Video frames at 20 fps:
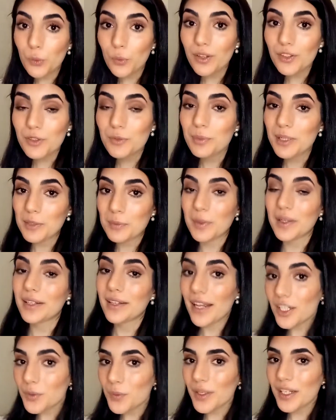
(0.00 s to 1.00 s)
want to miss my
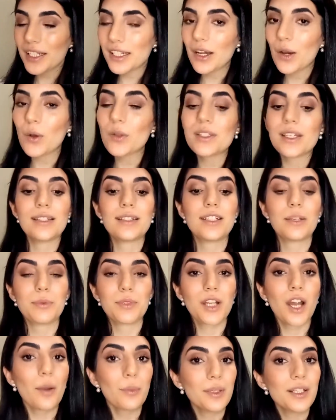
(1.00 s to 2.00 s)
next video, then
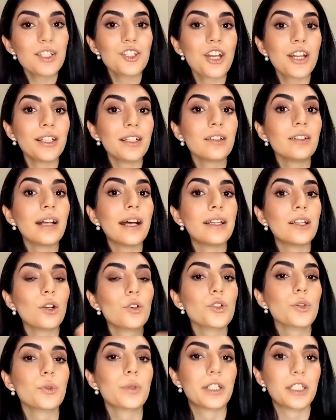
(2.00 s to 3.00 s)
subscribe to this channel and
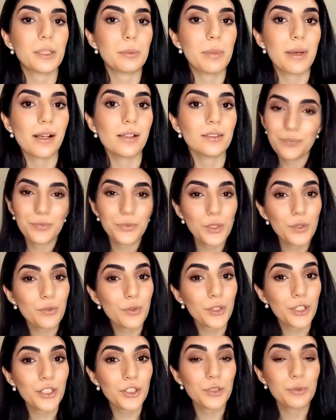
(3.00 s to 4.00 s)
also ring the bell. Don't
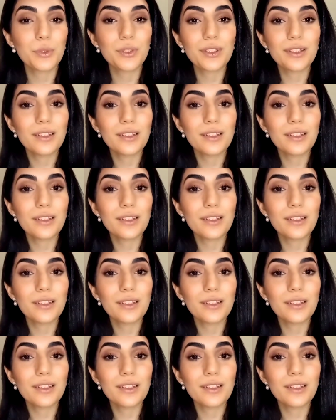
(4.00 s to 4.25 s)
forget to put